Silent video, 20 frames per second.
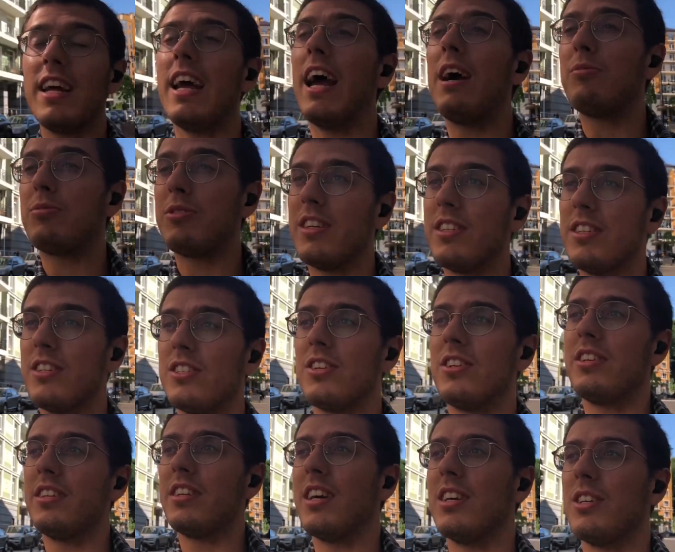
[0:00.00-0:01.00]
helps that it's a
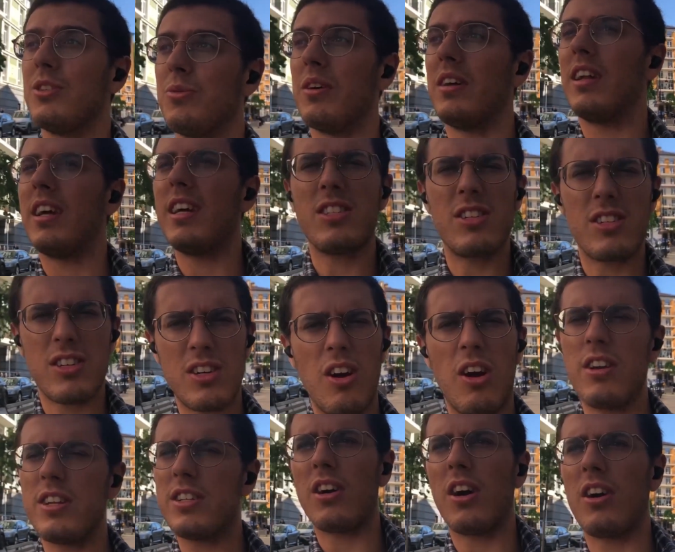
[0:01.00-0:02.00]
sunny day as well. It's,
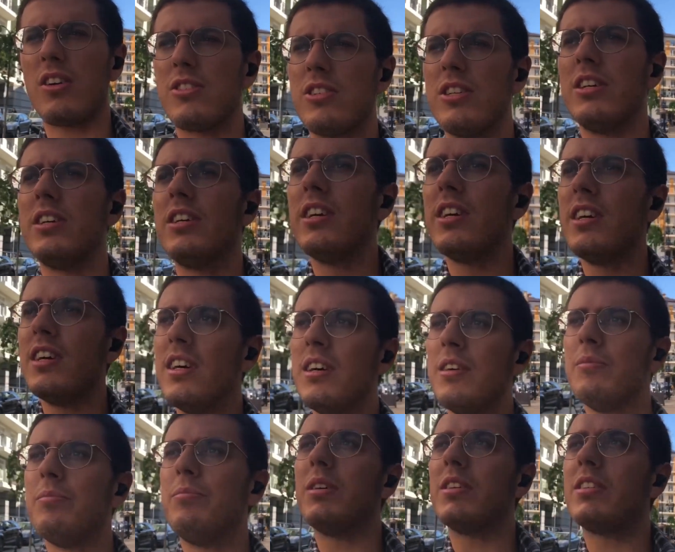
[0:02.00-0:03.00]
God, it's hot.
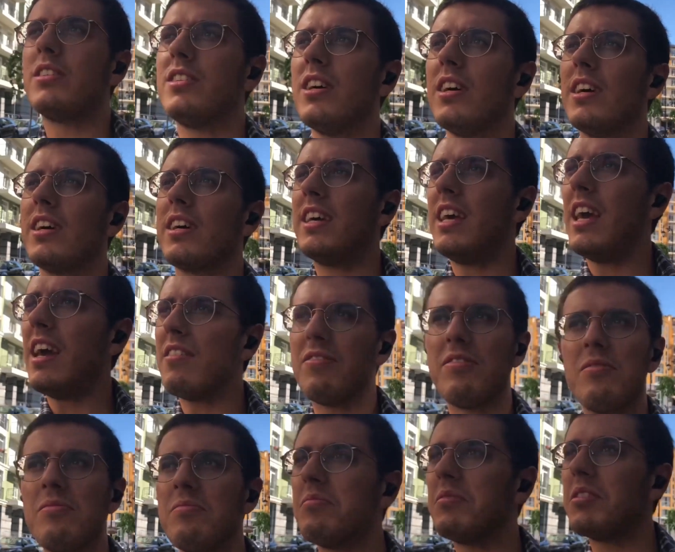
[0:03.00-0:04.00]
But uh, Kiev,
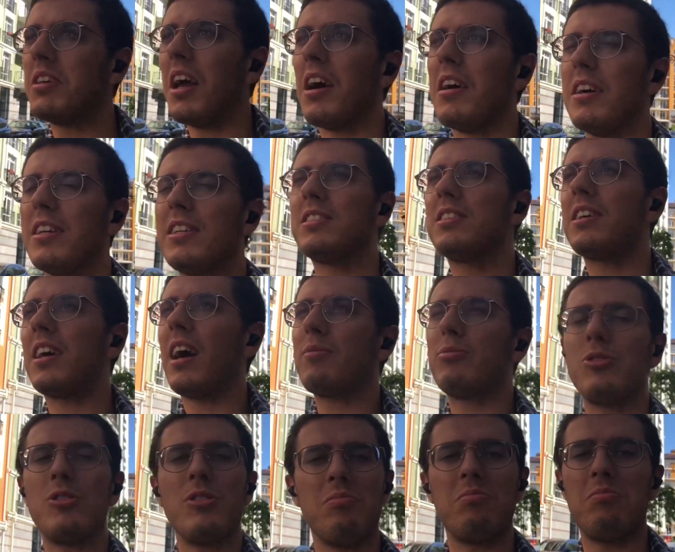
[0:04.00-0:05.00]
yeah, it's
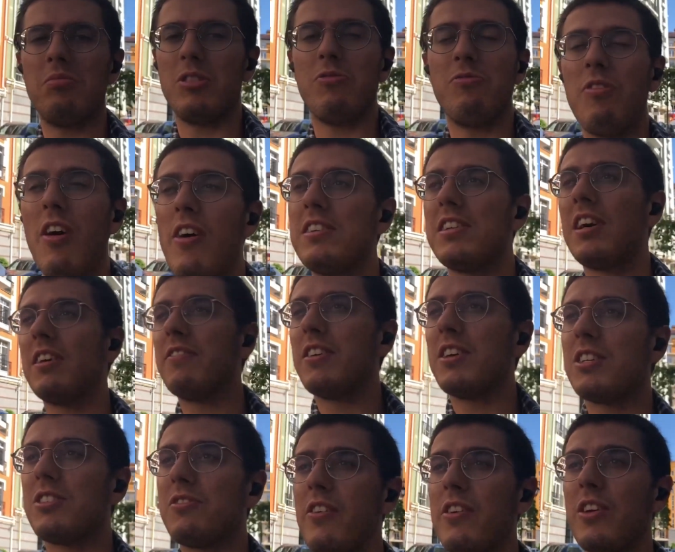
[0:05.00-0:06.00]
absolutely, it's very
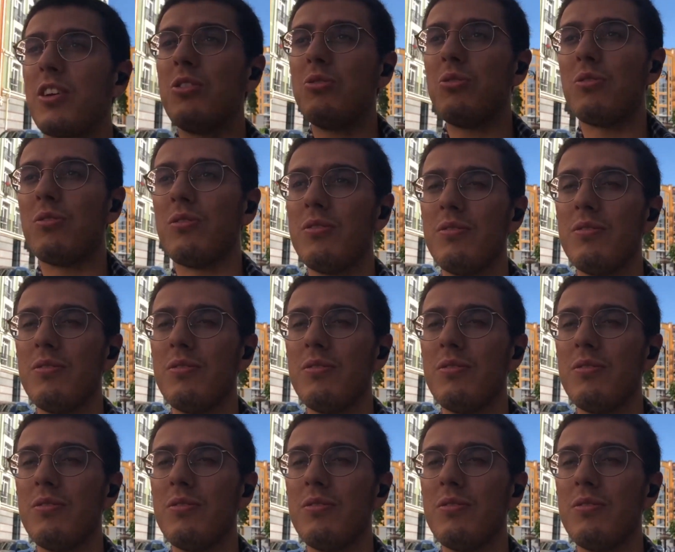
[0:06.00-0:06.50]
diverse, very cool.